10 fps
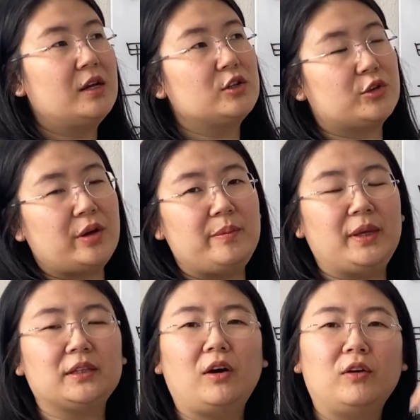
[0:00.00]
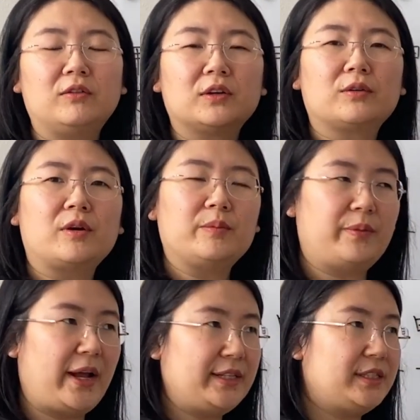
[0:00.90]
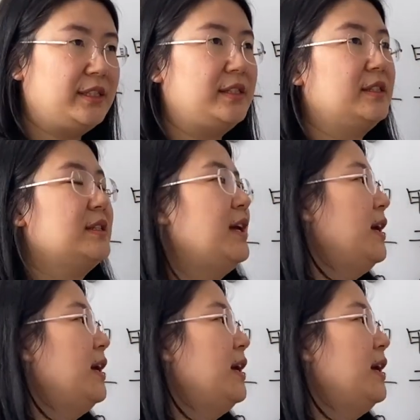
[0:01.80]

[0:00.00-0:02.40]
trimming the overgrown branches,